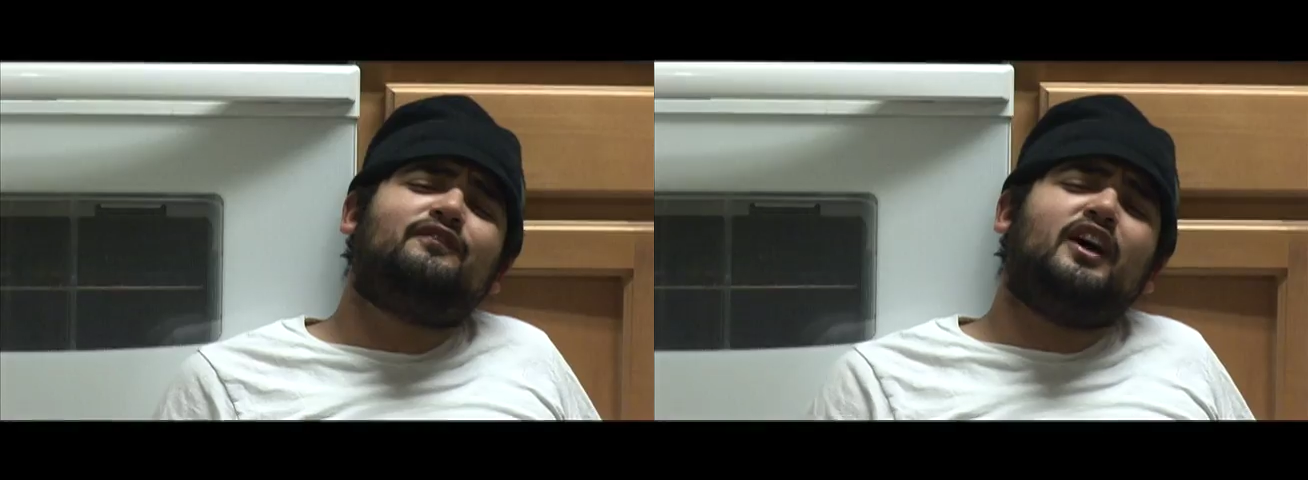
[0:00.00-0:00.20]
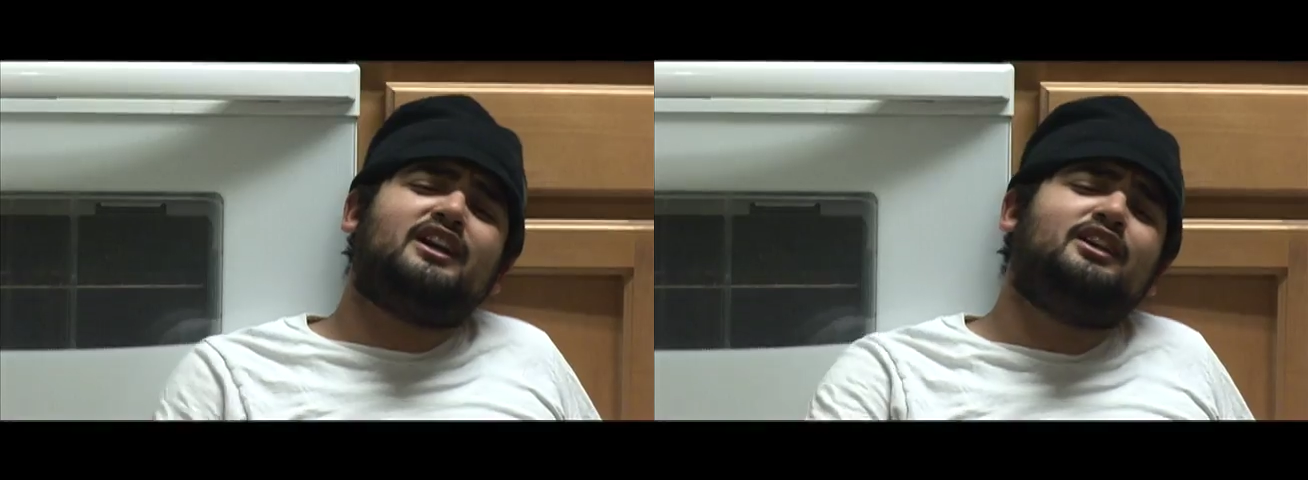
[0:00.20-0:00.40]

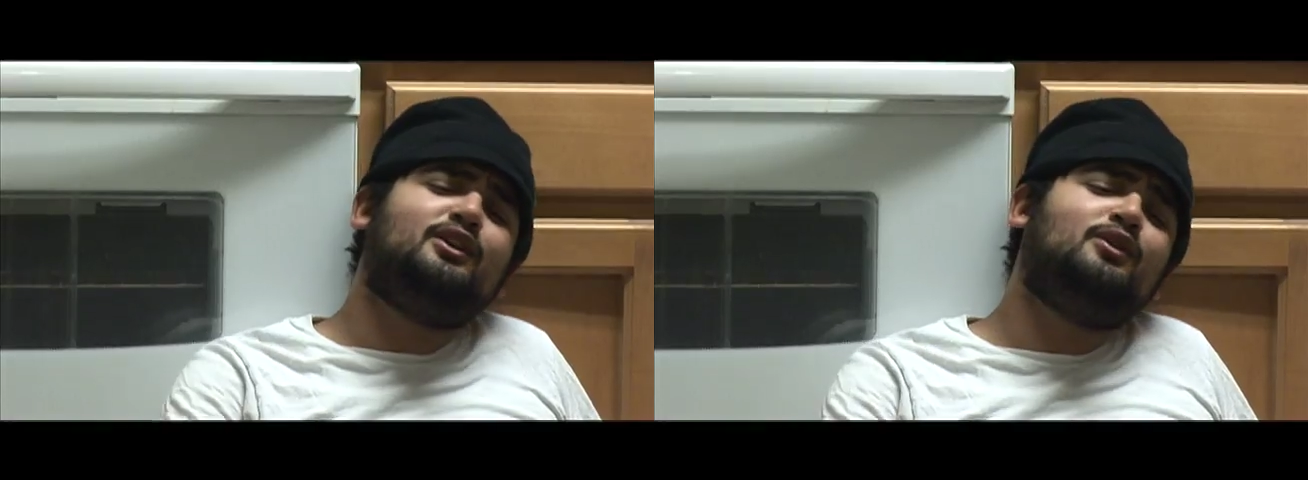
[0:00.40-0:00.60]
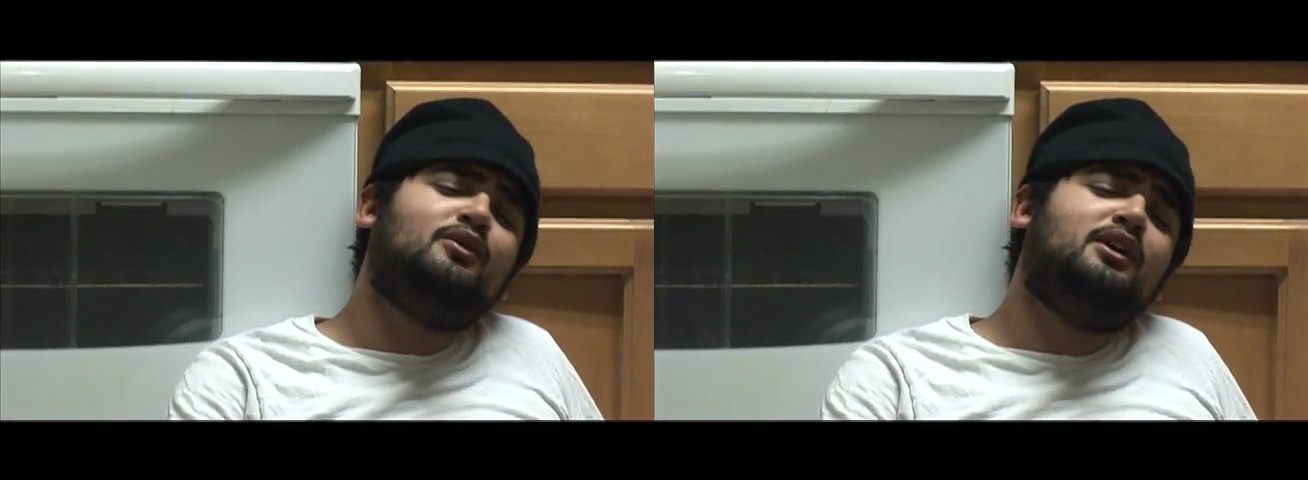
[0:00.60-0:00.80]
Fuck
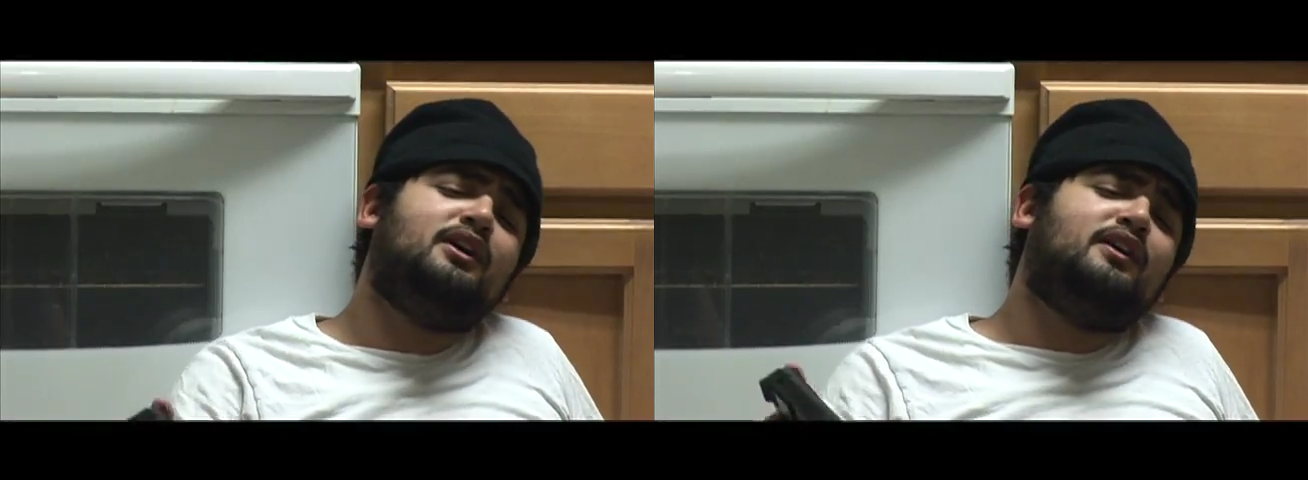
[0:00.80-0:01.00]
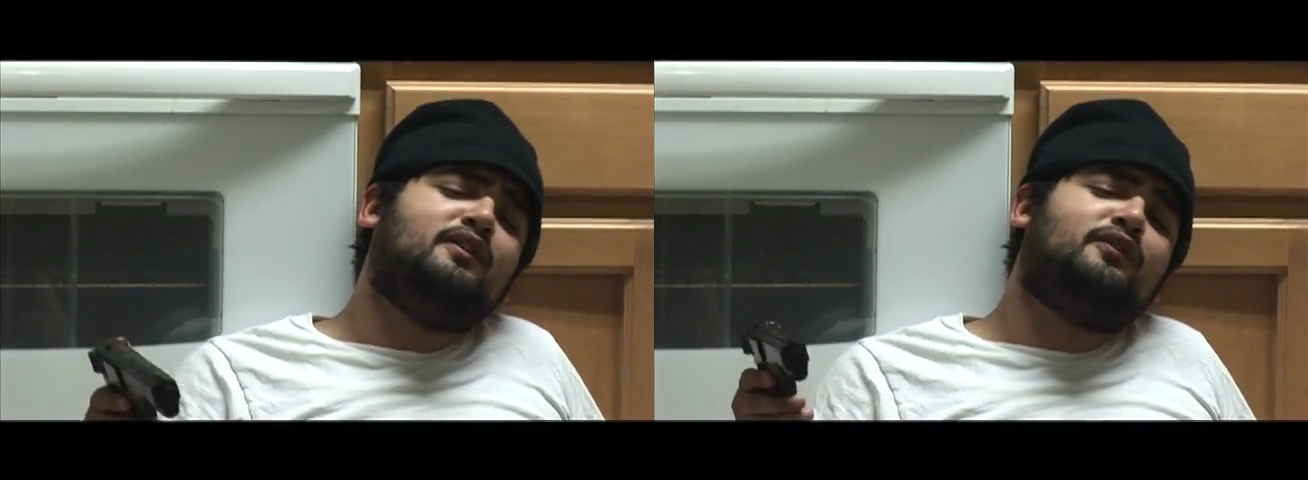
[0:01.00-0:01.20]
you.
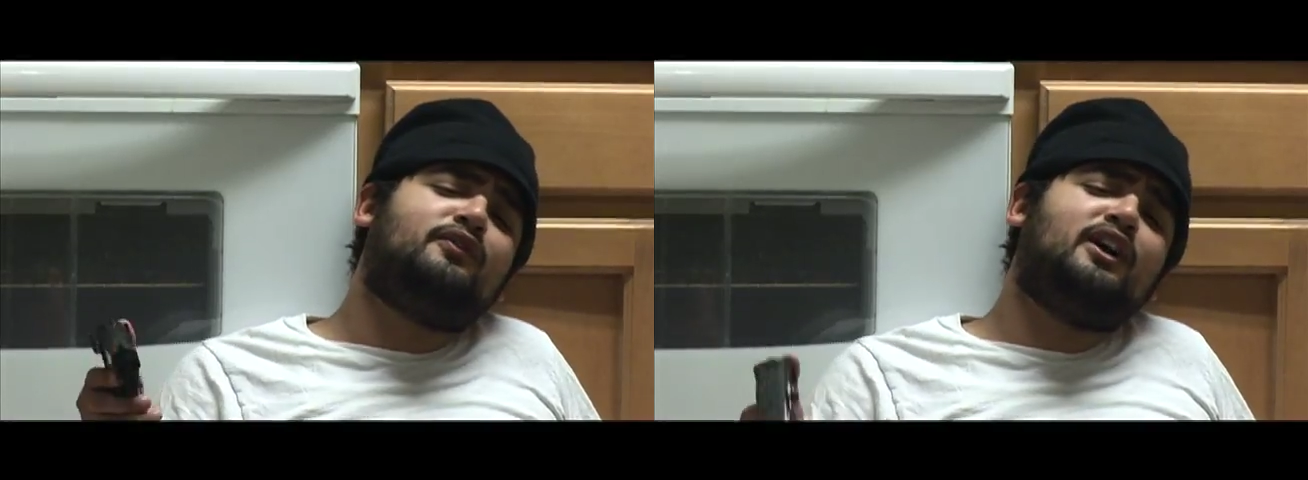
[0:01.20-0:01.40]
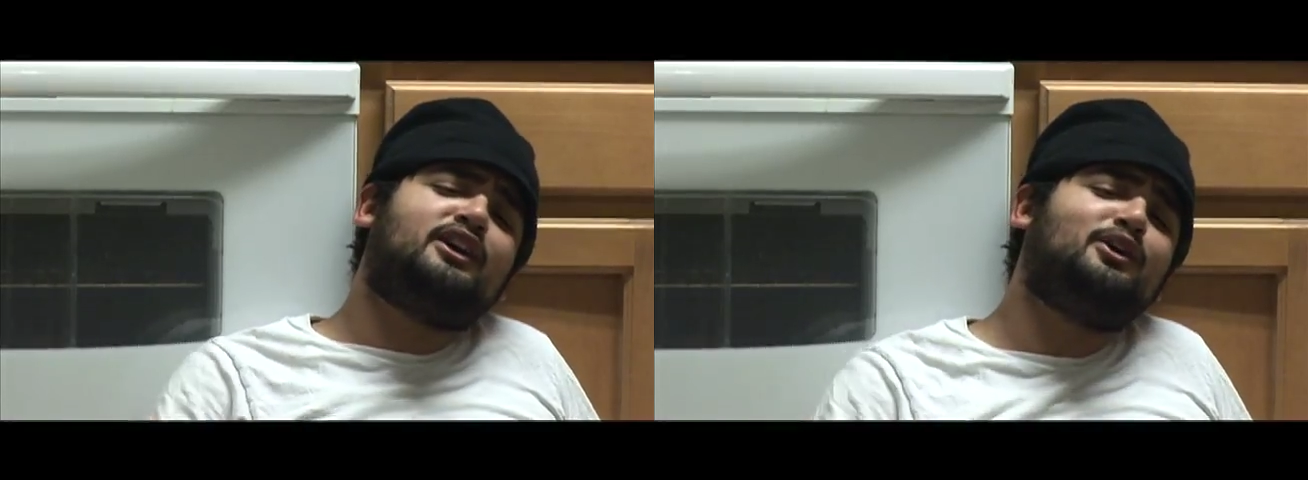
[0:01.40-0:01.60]

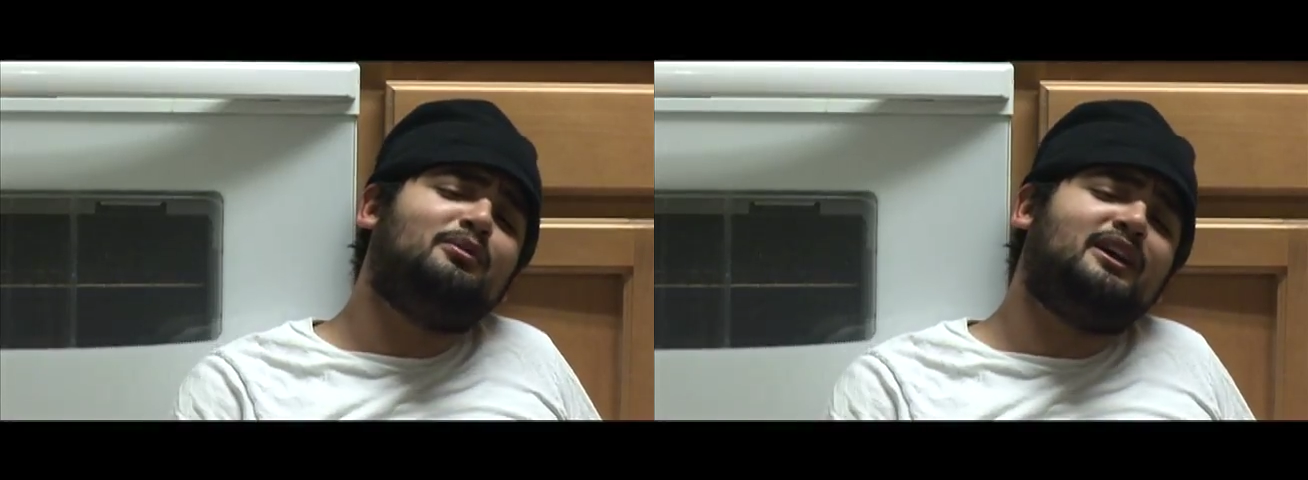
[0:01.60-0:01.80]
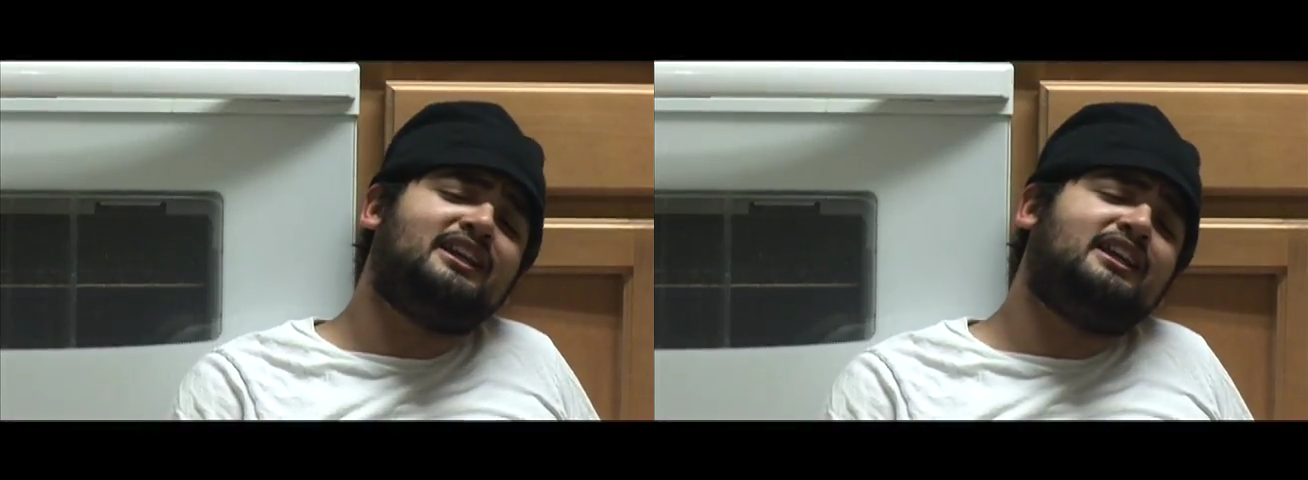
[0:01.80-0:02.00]
Fuck your
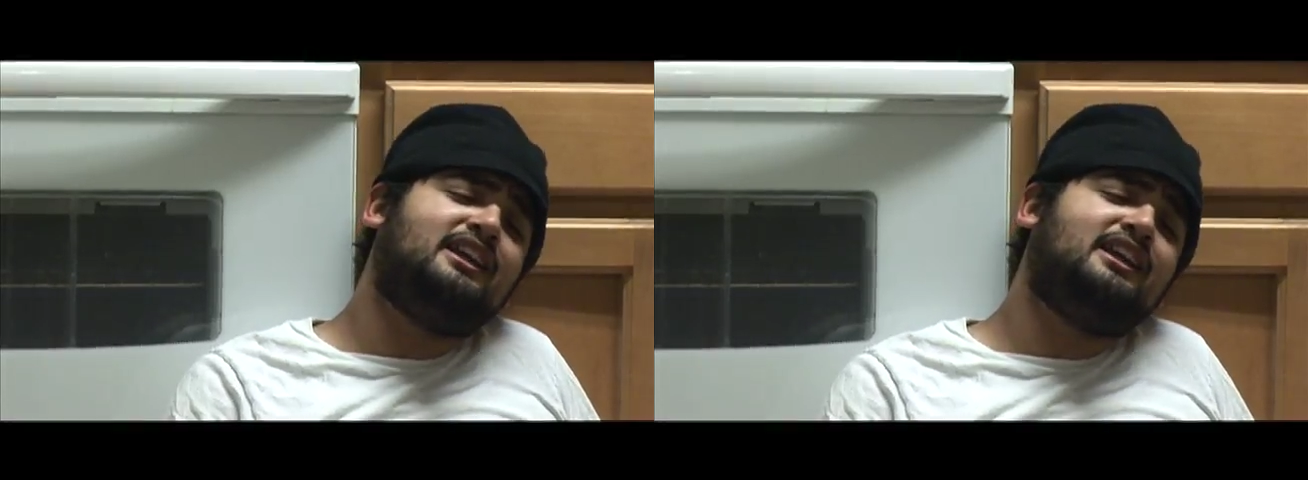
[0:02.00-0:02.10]
money.